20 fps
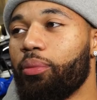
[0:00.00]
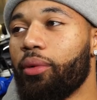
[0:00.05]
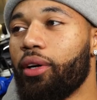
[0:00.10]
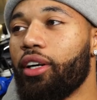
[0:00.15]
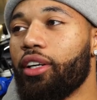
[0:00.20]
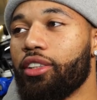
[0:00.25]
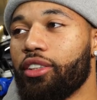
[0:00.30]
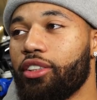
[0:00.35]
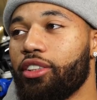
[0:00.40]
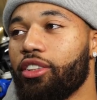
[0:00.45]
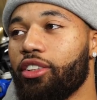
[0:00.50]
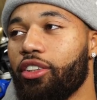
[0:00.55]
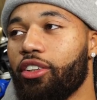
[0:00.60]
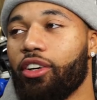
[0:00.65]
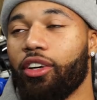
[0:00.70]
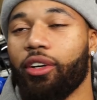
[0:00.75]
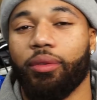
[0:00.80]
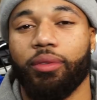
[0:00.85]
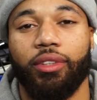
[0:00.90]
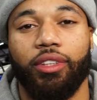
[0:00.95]
much, you
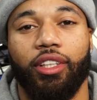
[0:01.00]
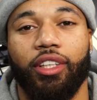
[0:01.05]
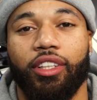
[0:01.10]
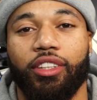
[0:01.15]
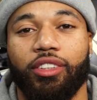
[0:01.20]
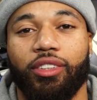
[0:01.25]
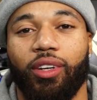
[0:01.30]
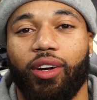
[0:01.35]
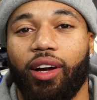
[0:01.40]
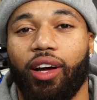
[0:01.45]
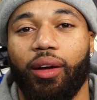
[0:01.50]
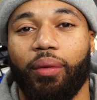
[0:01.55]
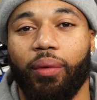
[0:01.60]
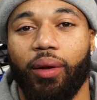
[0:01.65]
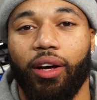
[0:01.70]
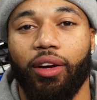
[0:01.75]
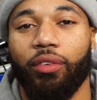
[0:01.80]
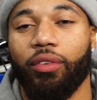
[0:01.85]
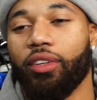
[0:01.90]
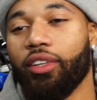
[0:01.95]
know what I'm saying? So I'm
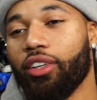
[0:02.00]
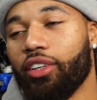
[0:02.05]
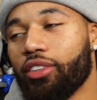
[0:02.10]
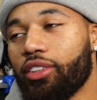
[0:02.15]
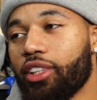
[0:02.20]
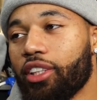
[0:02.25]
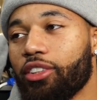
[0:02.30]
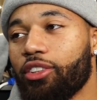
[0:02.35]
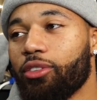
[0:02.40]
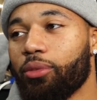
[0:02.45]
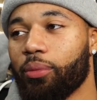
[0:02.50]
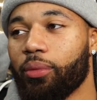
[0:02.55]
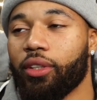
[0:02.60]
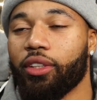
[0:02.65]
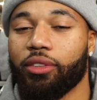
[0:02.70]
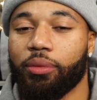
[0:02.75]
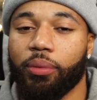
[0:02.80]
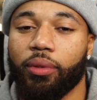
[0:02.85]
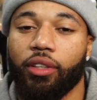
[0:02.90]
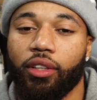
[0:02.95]
not really going to say too
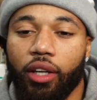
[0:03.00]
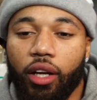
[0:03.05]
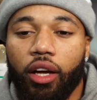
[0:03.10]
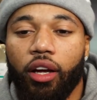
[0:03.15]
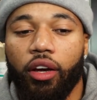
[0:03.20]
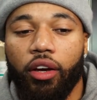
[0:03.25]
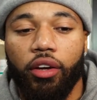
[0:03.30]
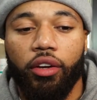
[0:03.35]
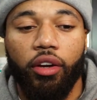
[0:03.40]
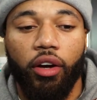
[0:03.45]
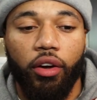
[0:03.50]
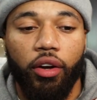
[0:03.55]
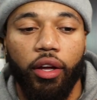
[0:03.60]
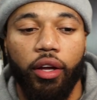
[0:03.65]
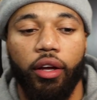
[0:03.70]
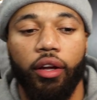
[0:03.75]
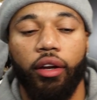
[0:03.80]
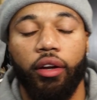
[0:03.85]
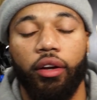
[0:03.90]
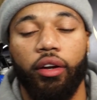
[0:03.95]
much. But, you
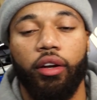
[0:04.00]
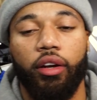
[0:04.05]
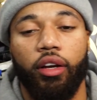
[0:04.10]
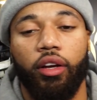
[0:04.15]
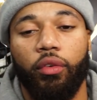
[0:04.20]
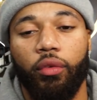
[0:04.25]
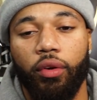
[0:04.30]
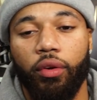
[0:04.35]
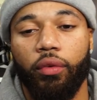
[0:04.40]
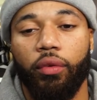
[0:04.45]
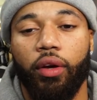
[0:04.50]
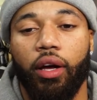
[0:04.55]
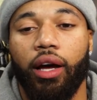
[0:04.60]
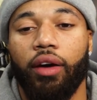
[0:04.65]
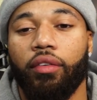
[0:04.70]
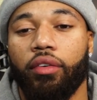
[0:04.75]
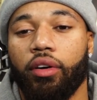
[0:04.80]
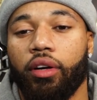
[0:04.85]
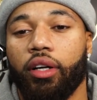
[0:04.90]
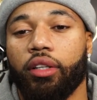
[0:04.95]
know, we
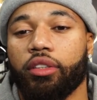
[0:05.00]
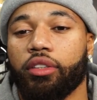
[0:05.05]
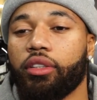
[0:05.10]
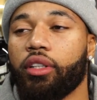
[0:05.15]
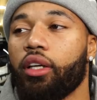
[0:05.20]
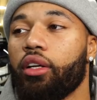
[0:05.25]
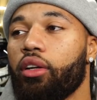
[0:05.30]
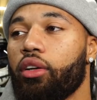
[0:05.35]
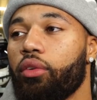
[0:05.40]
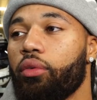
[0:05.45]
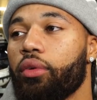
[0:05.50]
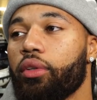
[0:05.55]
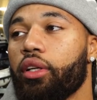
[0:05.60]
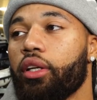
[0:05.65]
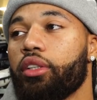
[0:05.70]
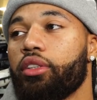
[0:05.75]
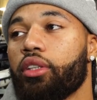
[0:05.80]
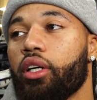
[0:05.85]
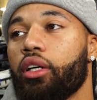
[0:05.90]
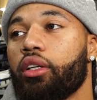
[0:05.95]
have an understanding of what
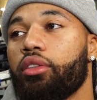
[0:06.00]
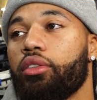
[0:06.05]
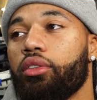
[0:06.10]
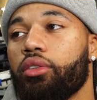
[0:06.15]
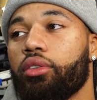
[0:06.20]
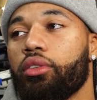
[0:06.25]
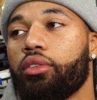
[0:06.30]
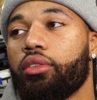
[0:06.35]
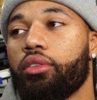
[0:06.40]
they're trying to do.